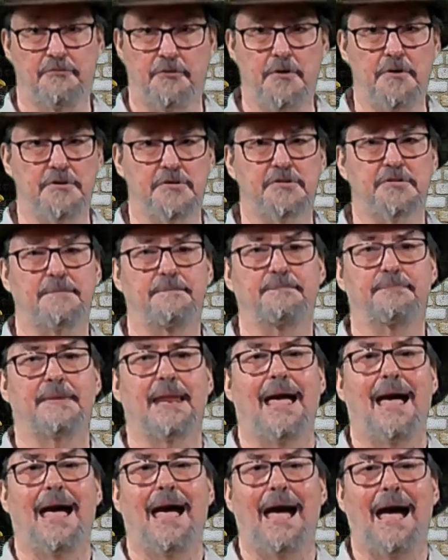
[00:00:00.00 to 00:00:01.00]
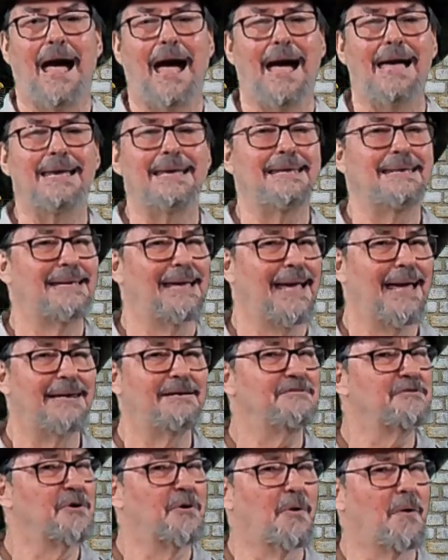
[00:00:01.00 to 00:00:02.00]
First, I
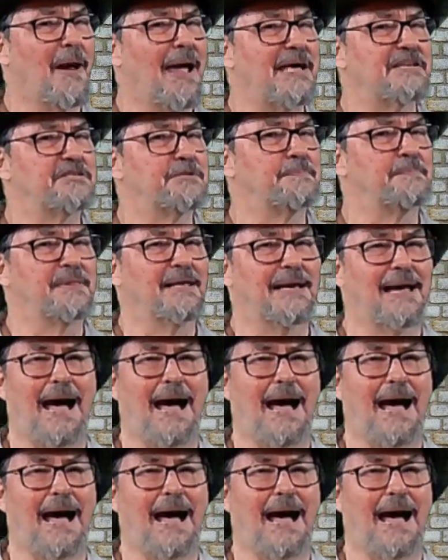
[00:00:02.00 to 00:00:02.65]
hadn't grasped